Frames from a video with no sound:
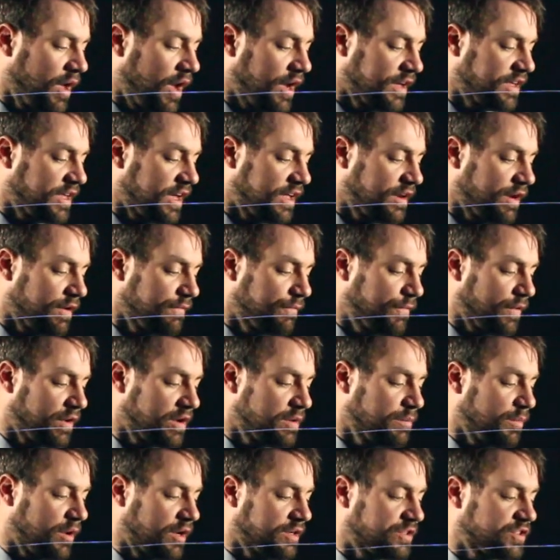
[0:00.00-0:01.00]
Again,
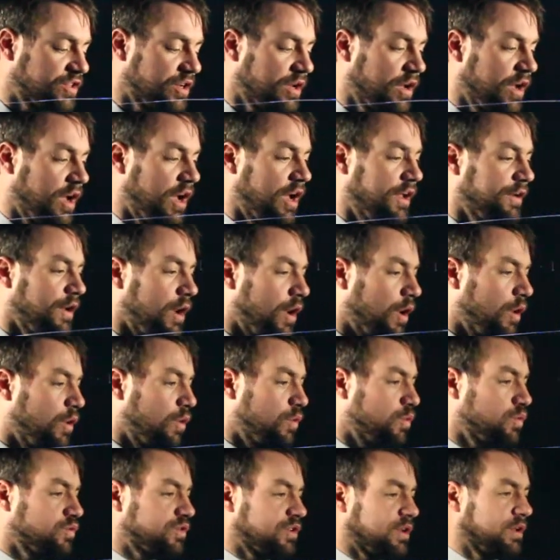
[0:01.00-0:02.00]
very much an
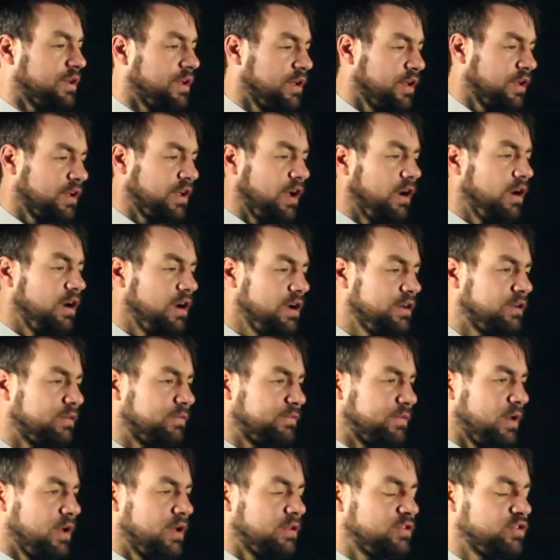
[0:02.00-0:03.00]
old kind
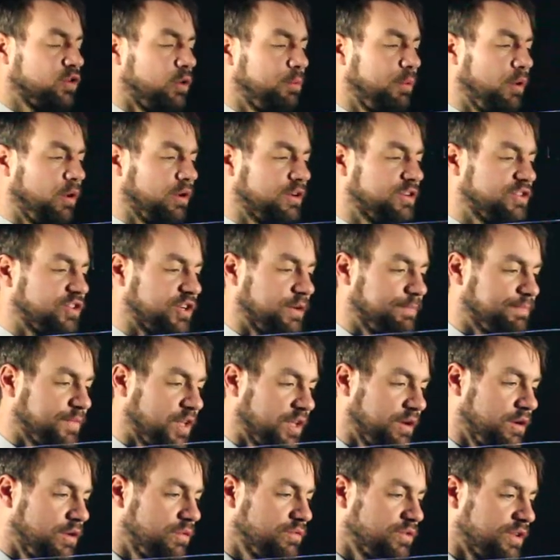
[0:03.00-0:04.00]
of topology,
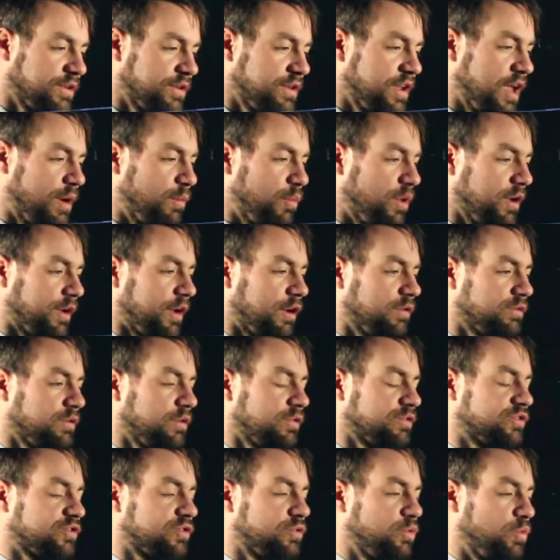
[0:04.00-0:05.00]
an old network, old
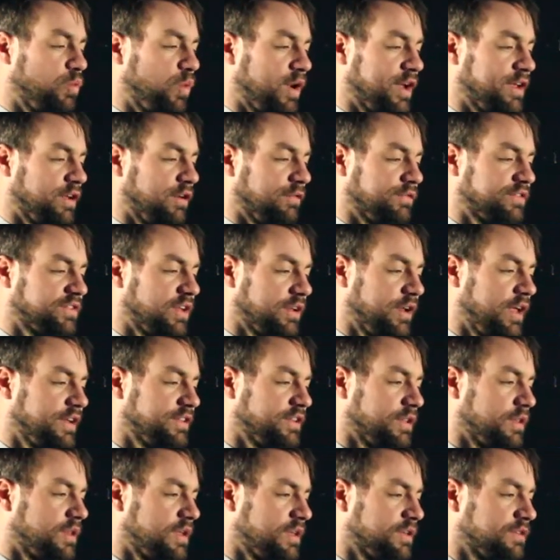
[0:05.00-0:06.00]
logical way of
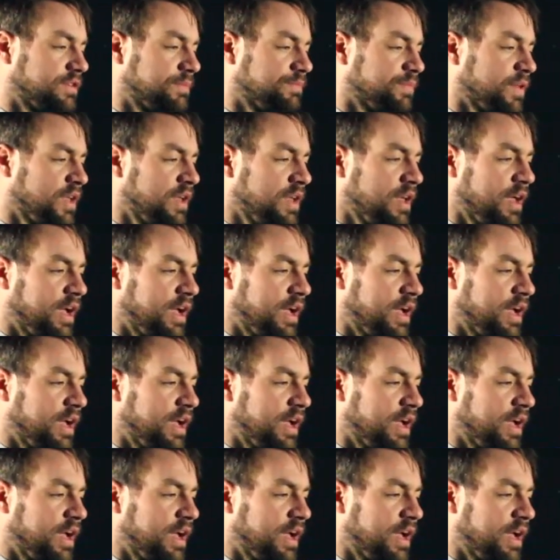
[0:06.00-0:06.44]
connecting things.